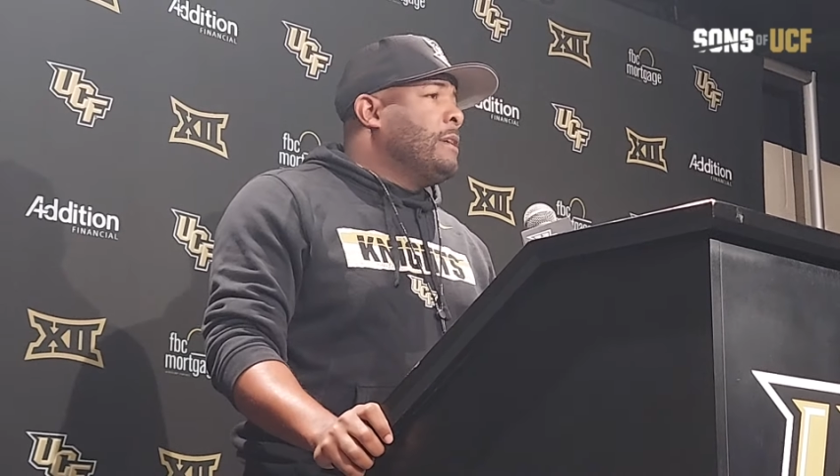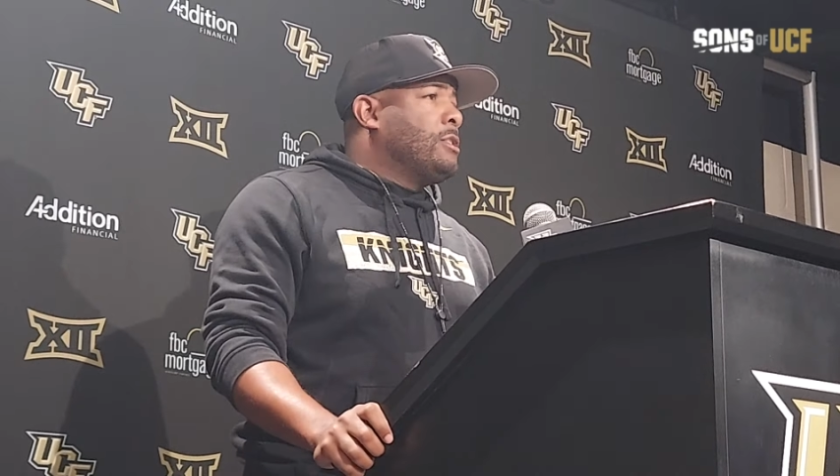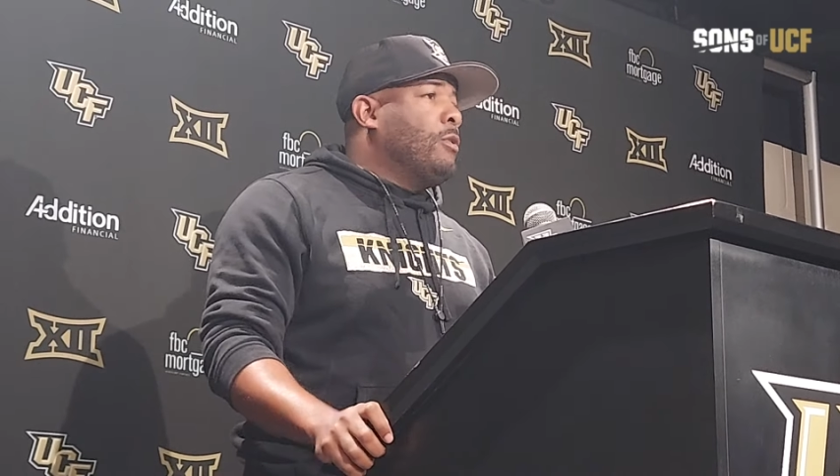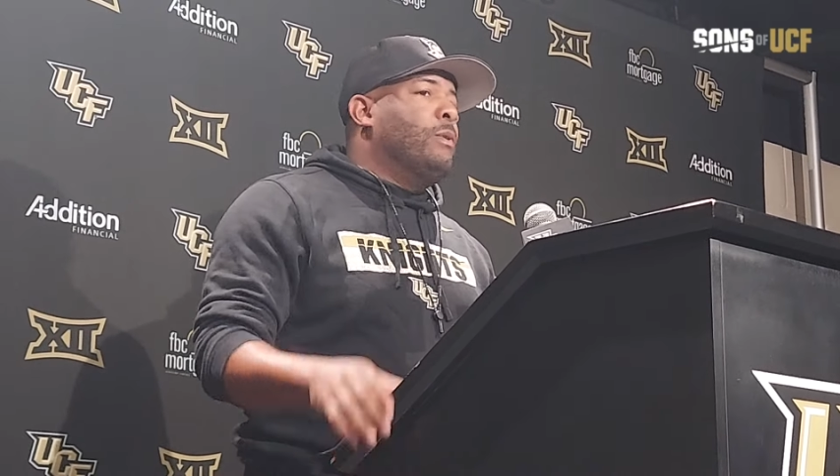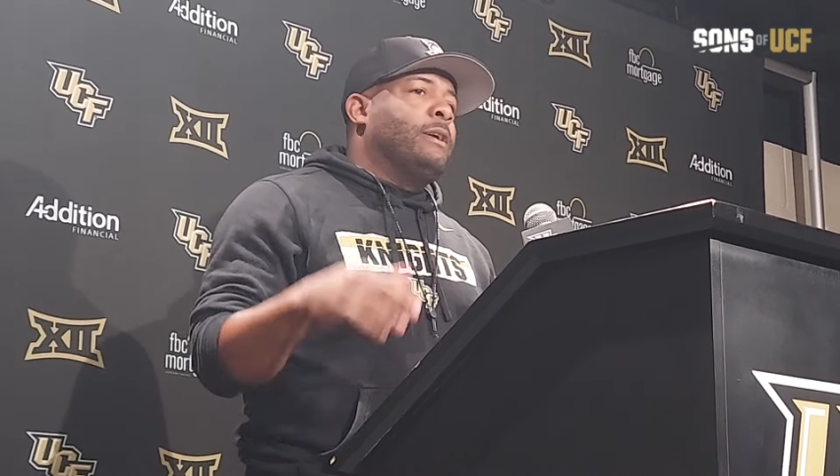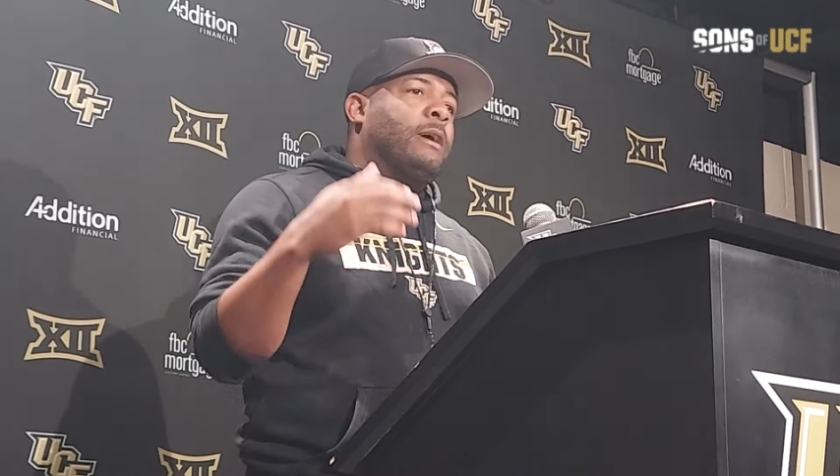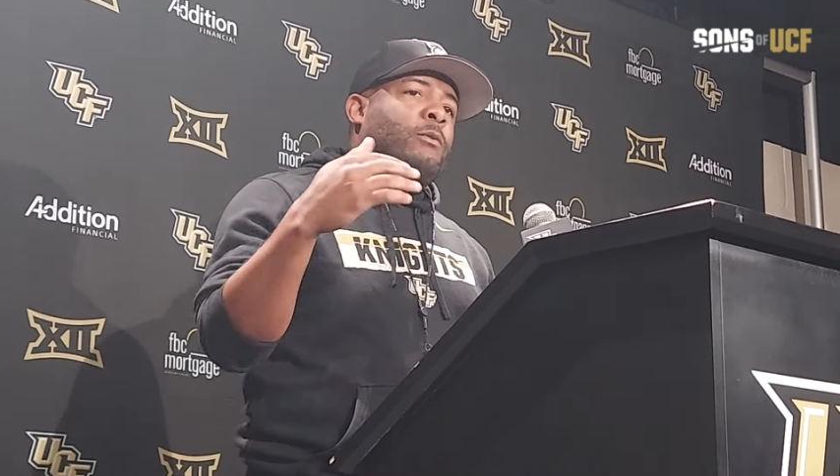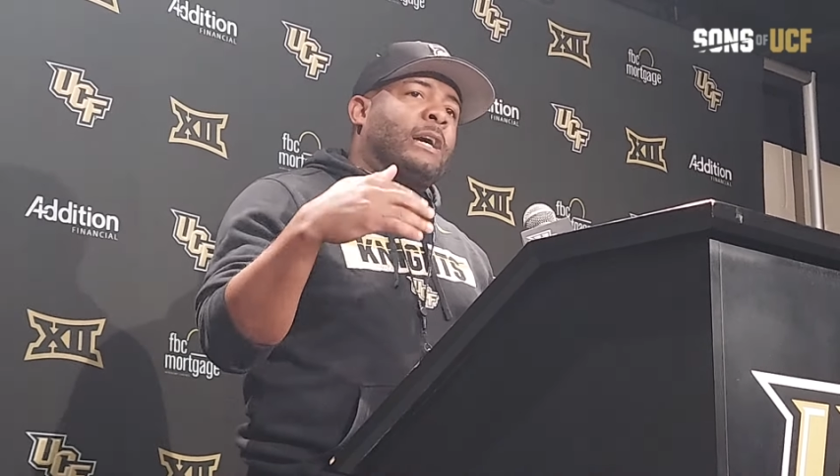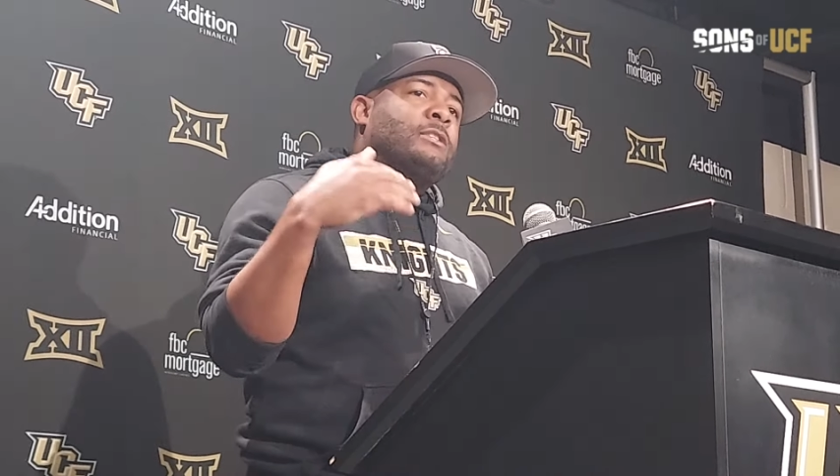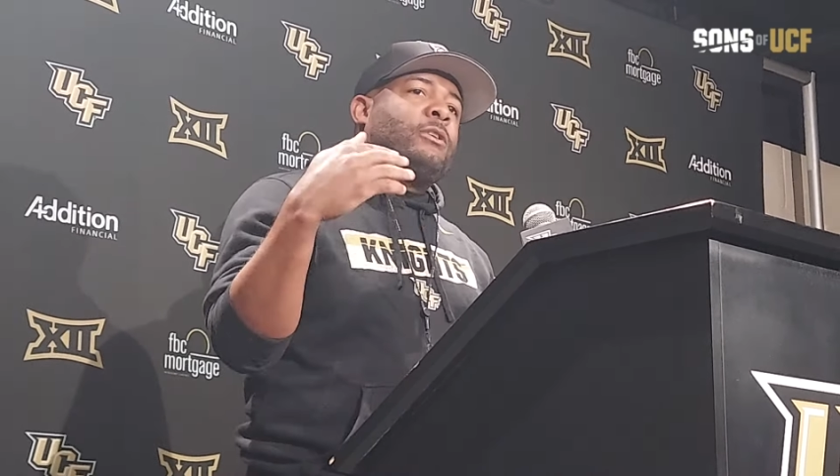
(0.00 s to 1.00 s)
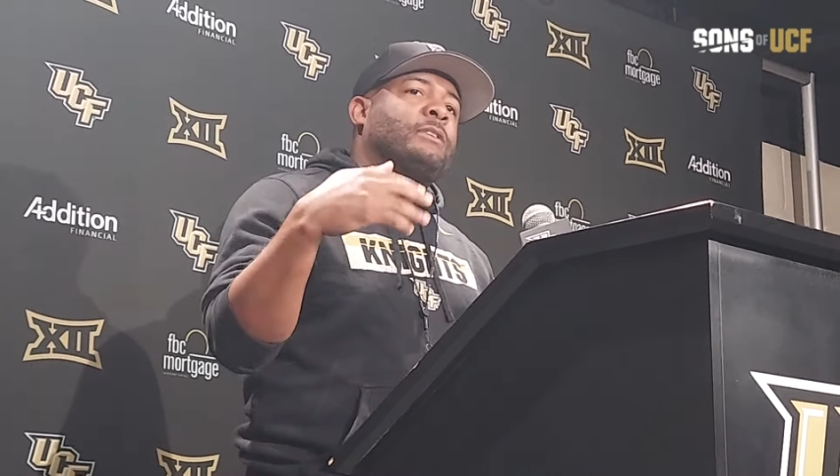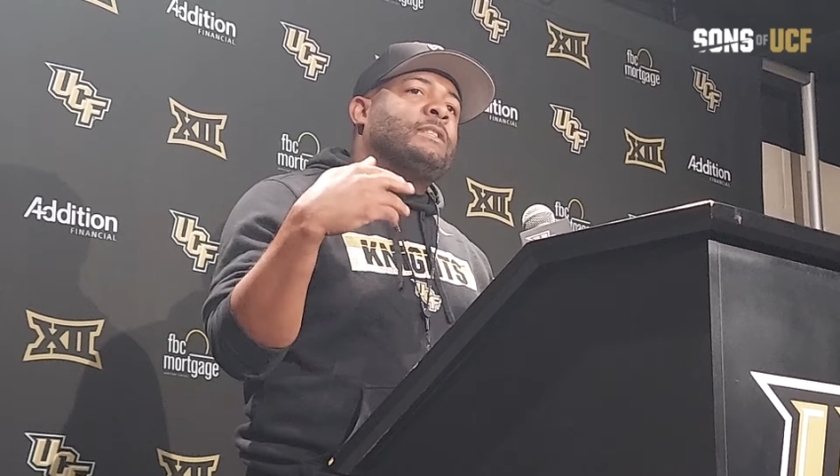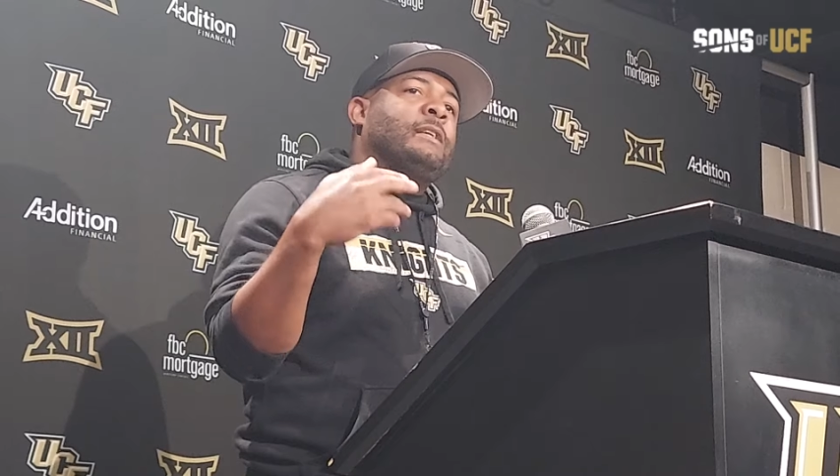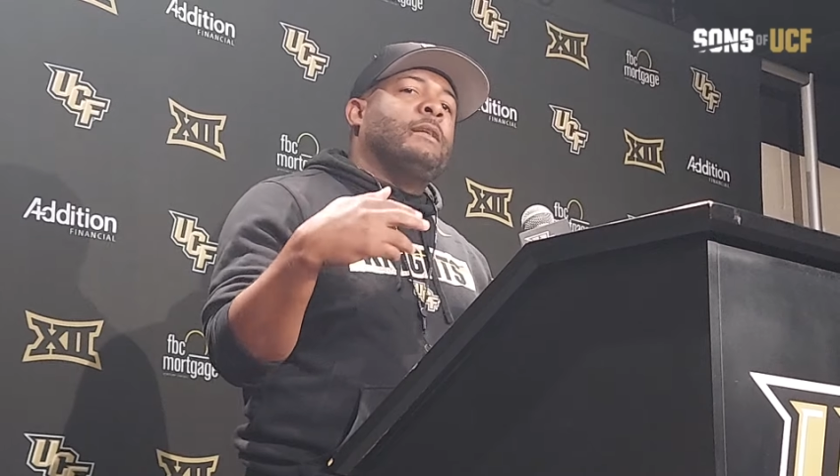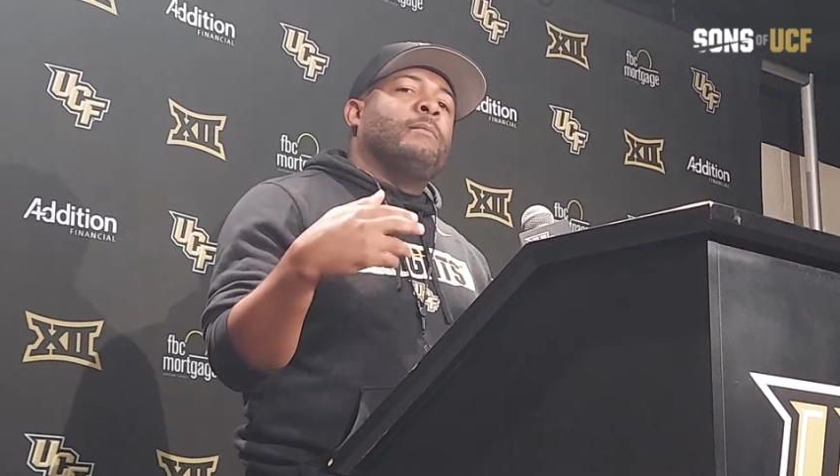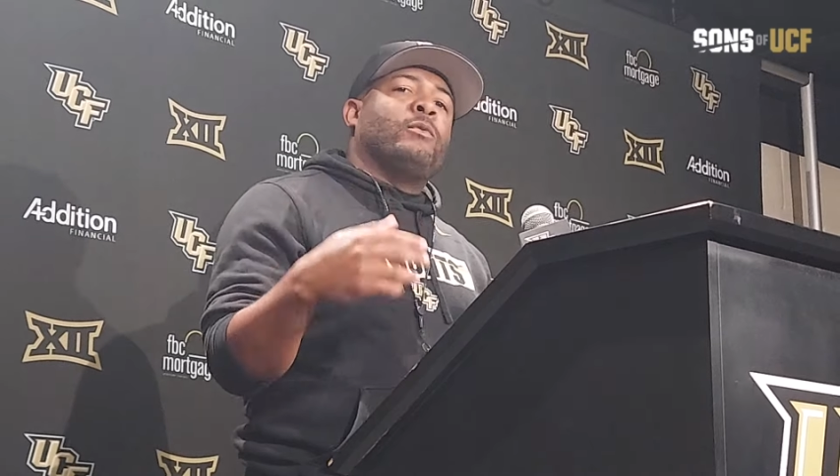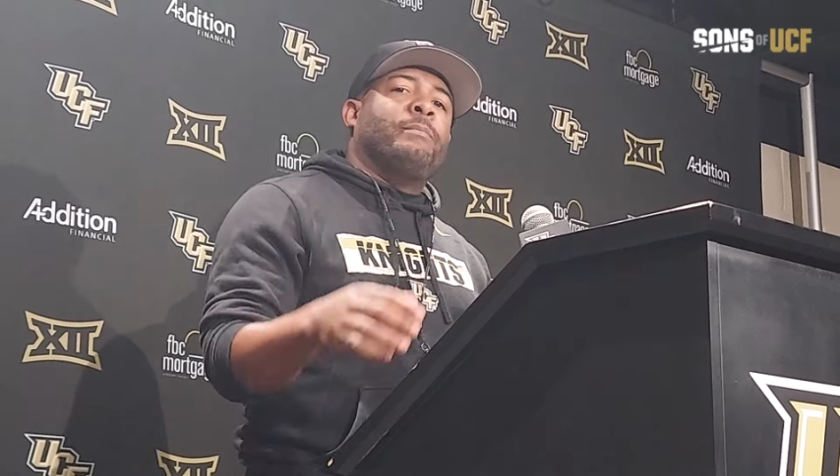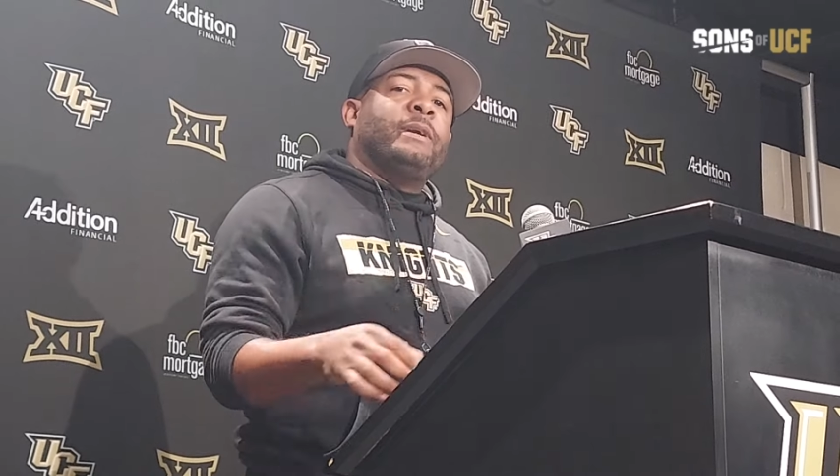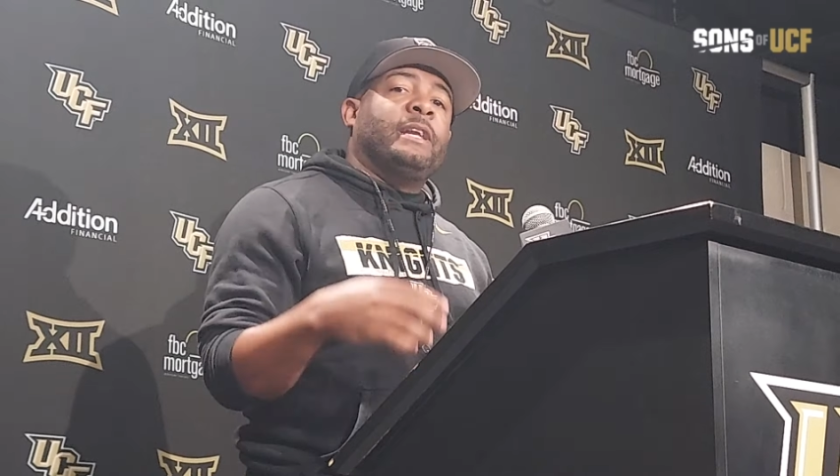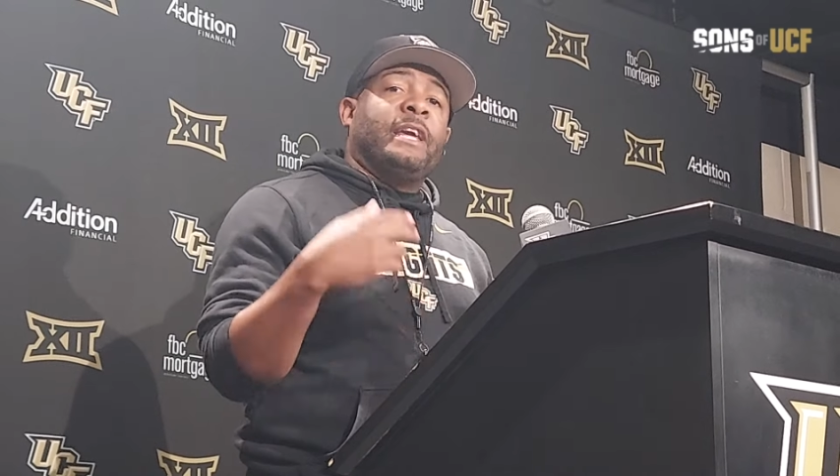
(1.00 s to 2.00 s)
So when, they, when I start seeing them
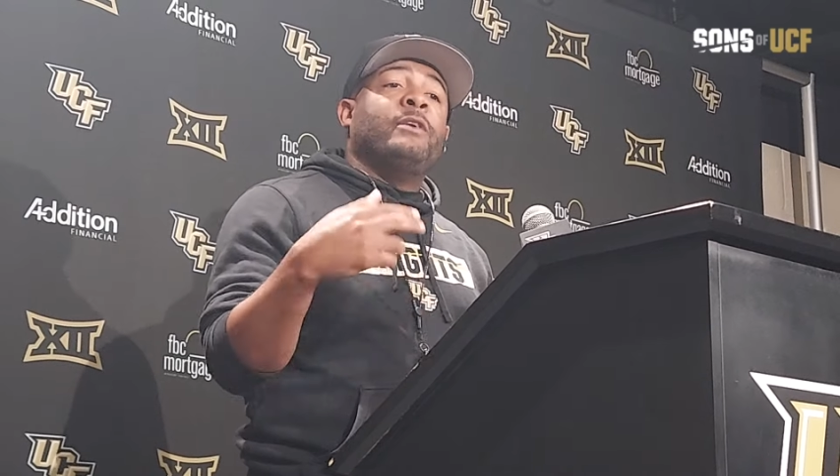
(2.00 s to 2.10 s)
repeat and